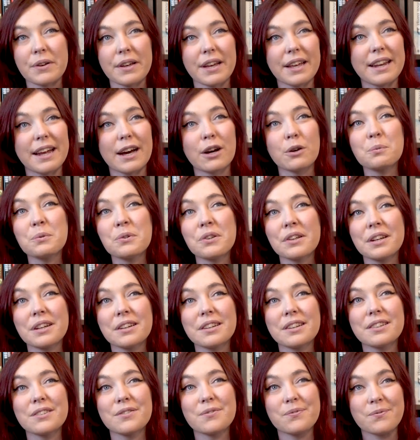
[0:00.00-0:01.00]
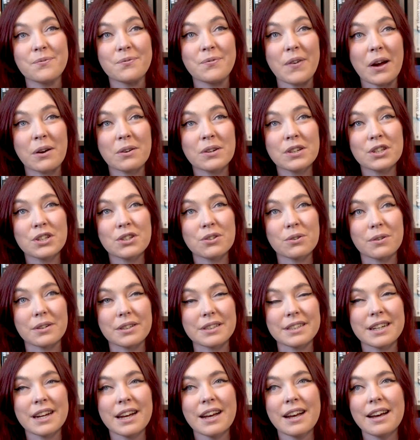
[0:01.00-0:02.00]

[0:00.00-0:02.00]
It helps that it is very short.